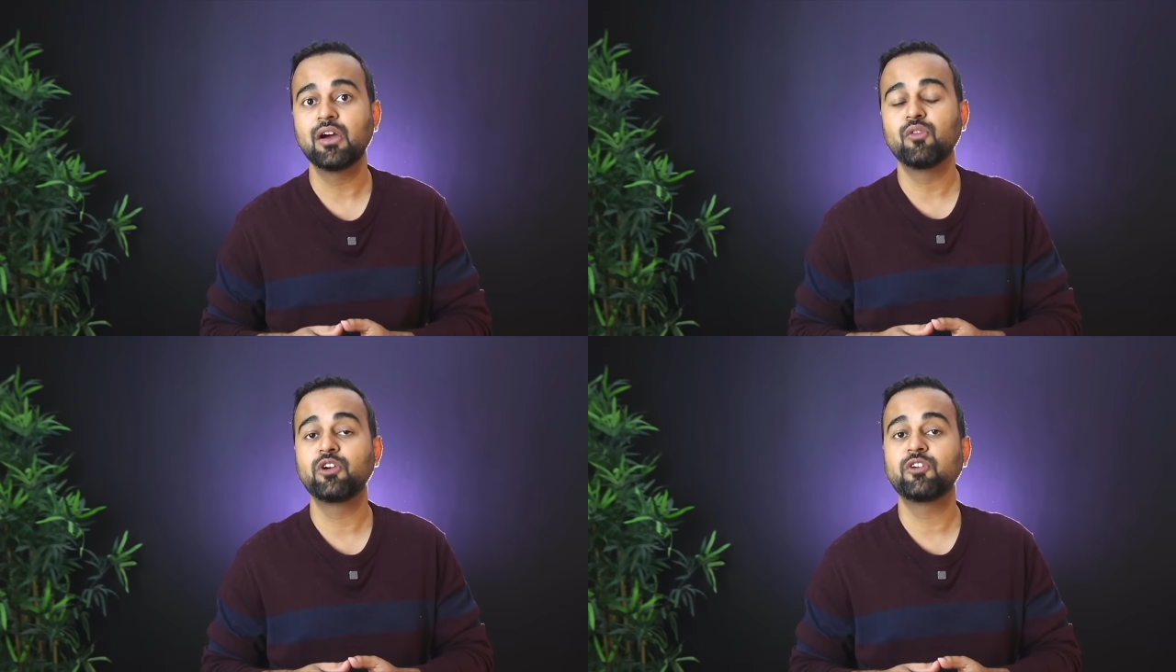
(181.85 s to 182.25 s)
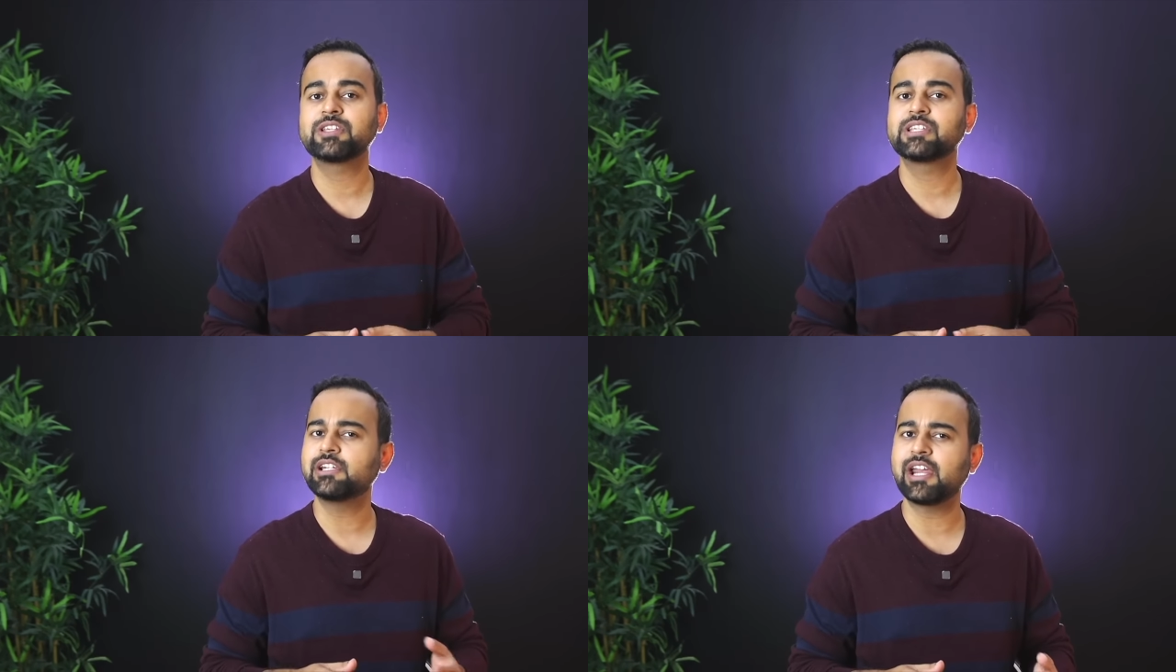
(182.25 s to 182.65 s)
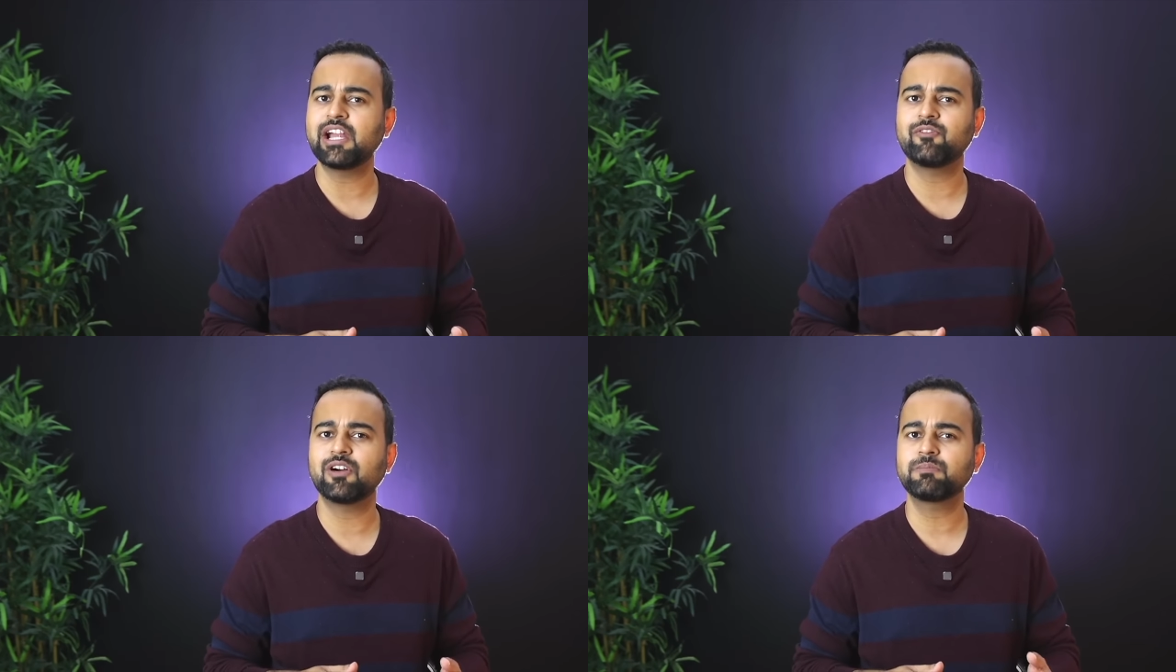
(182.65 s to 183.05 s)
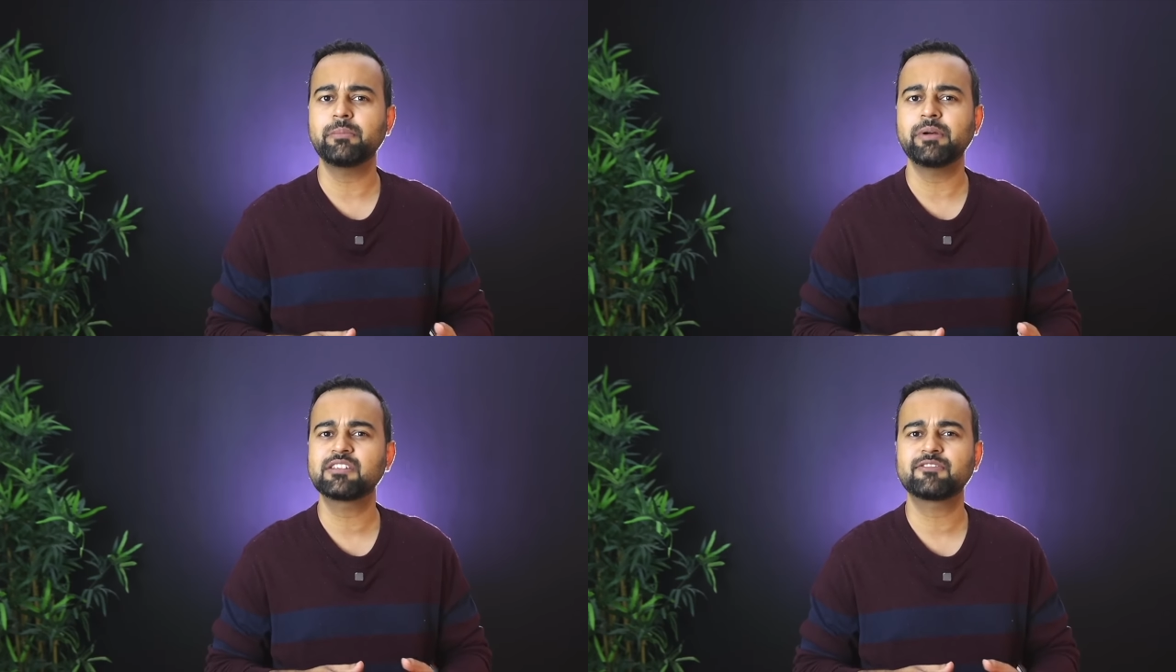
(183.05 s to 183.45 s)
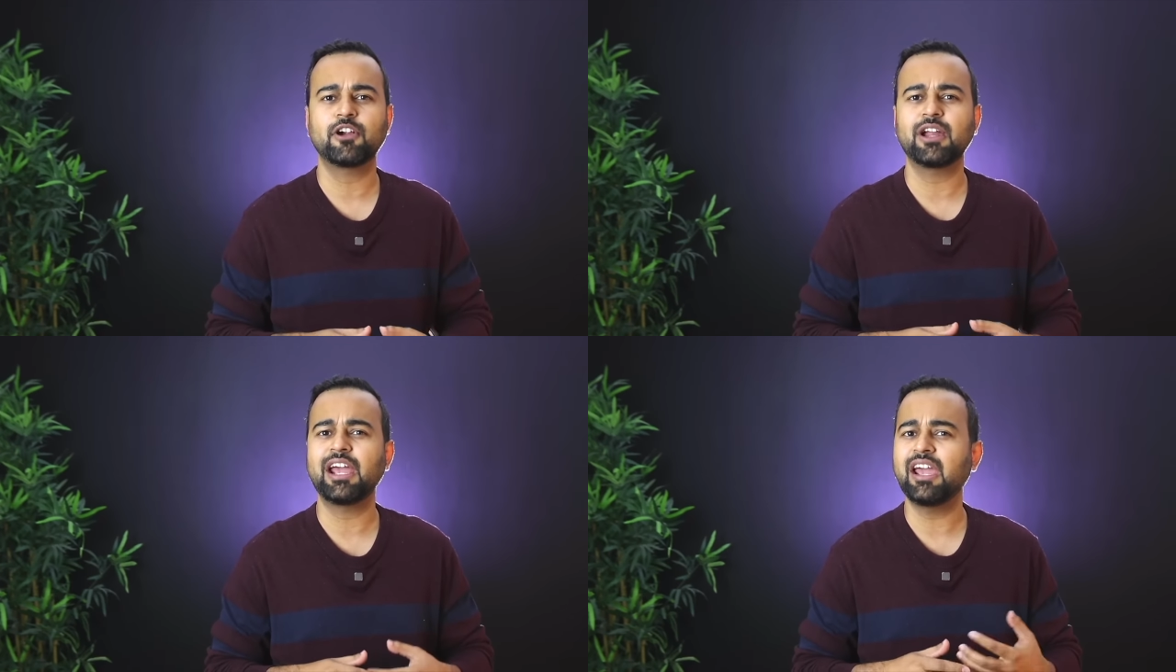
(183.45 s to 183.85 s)
would facilitate work permits
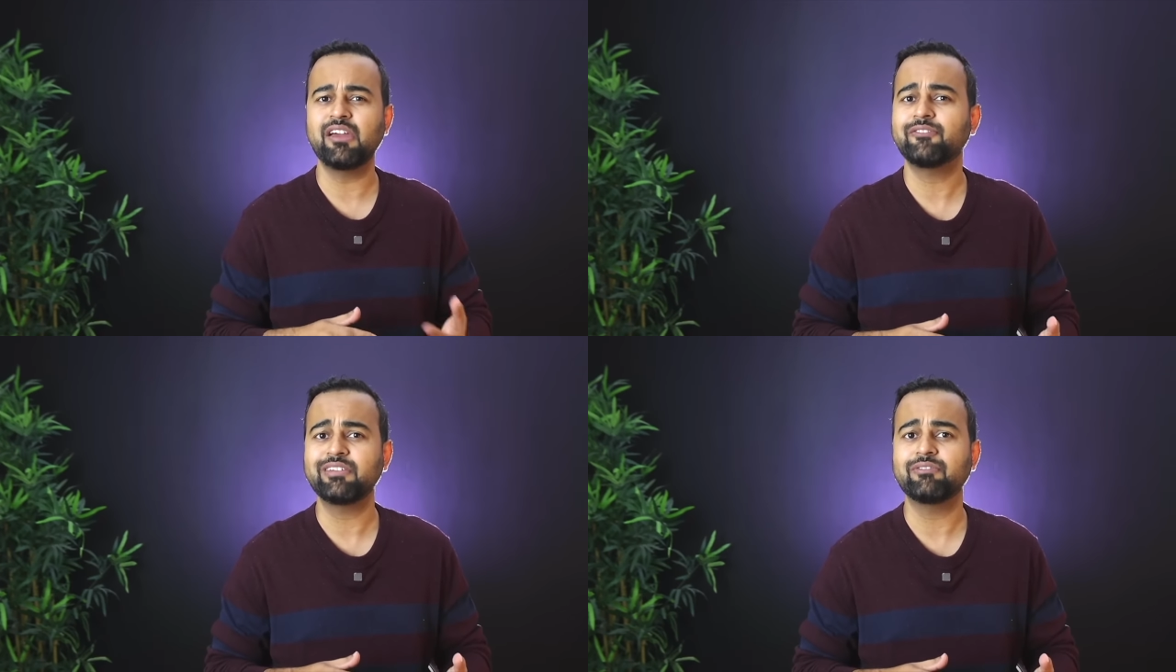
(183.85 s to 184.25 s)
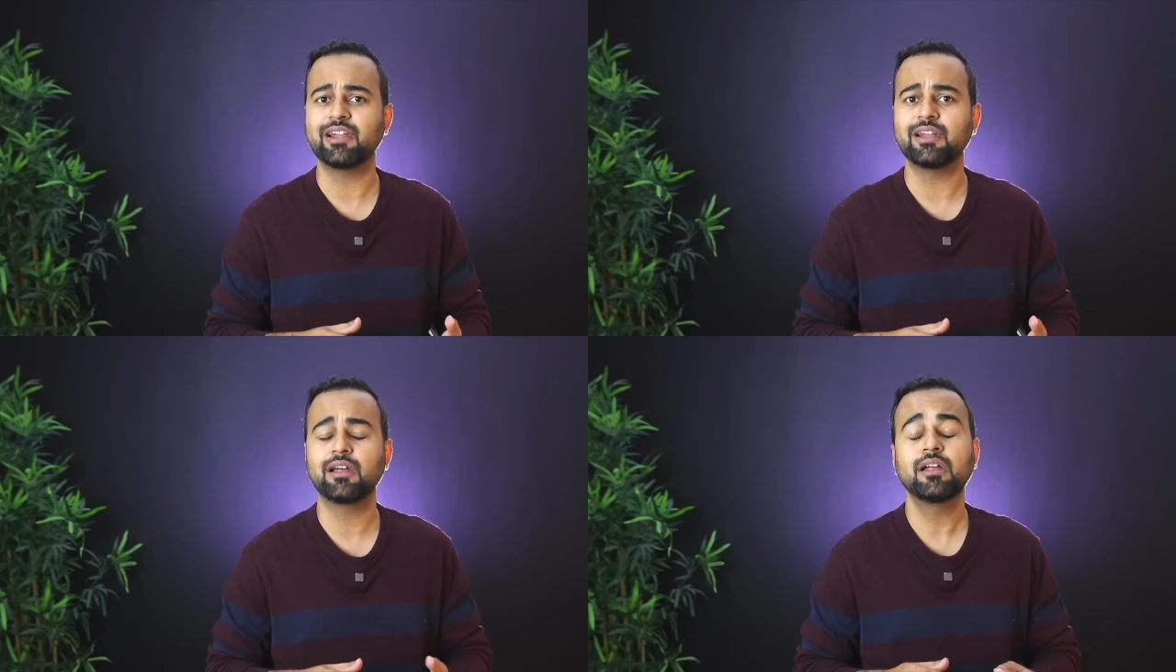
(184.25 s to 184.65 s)
for everyone.